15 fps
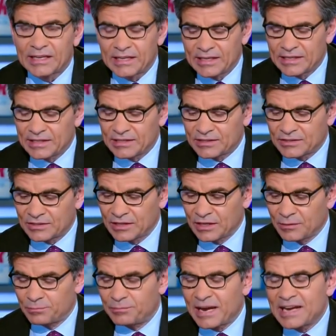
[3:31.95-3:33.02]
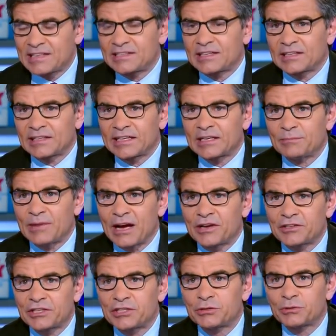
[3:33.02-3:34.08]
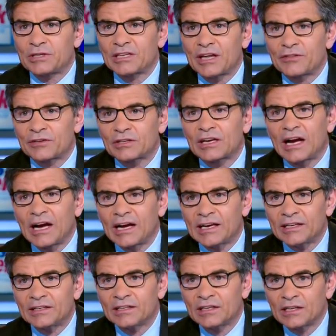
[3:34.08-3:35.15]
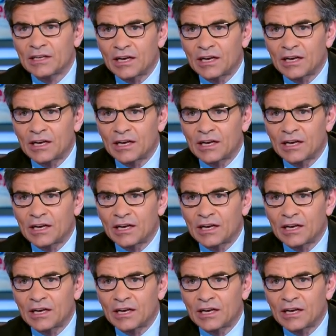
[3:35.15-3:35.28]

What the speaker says: is basically amounting to another kind